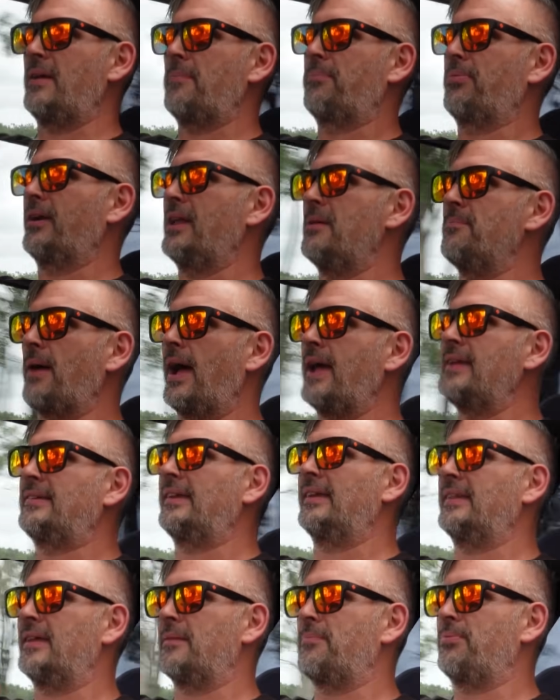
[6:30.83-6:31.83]
They're pretty
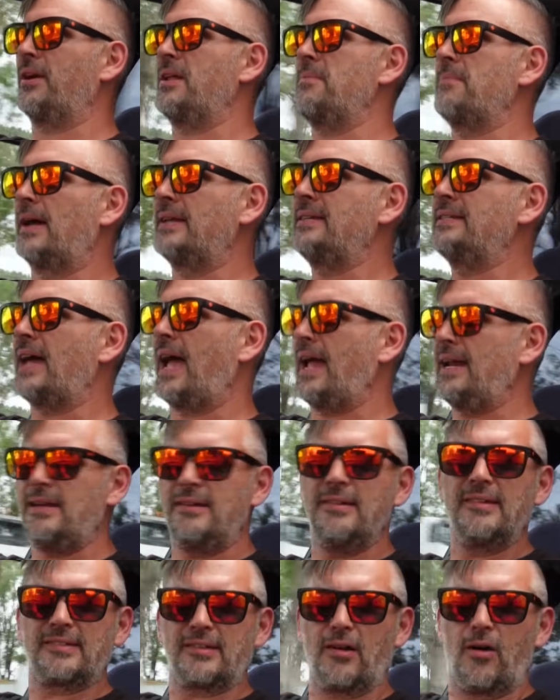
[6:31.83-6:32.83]
basic, they're pretty mundane
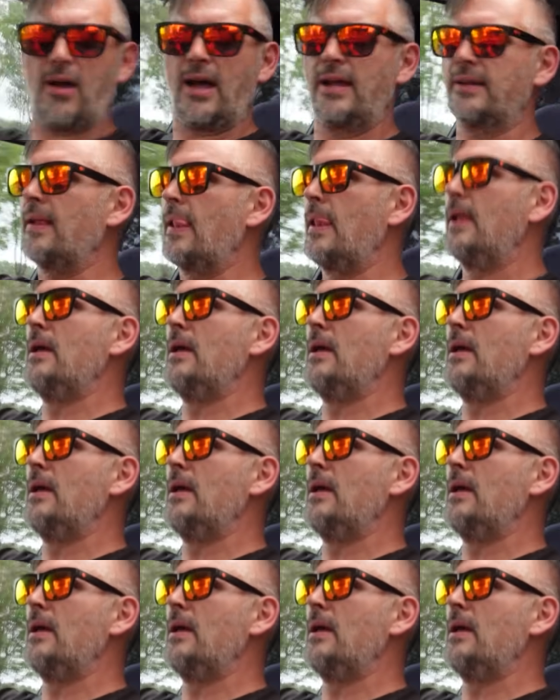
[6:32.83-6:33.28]
inside.